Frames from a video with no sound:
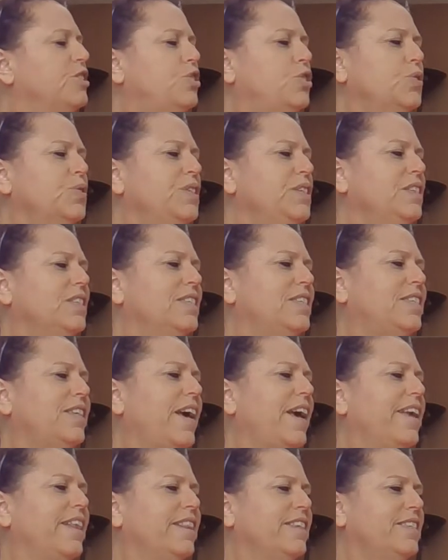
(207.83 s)
During the
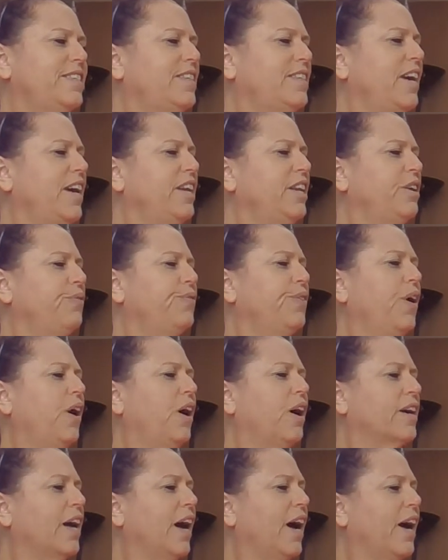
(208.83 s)
day, this tiny
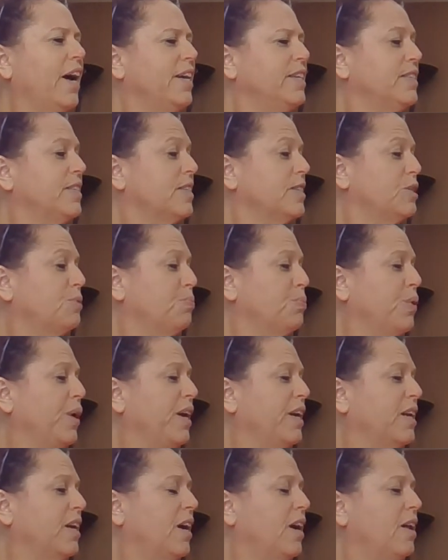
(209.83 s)
frog hides its
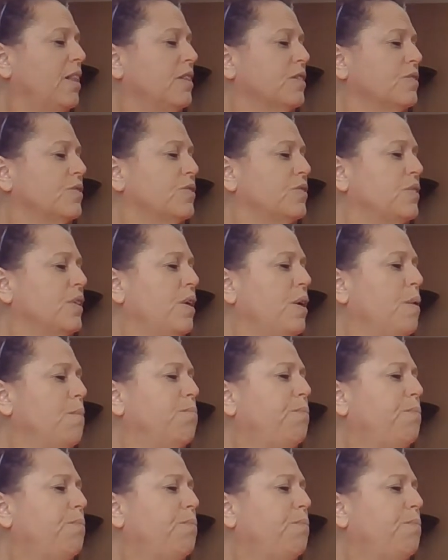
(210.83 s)
bright colors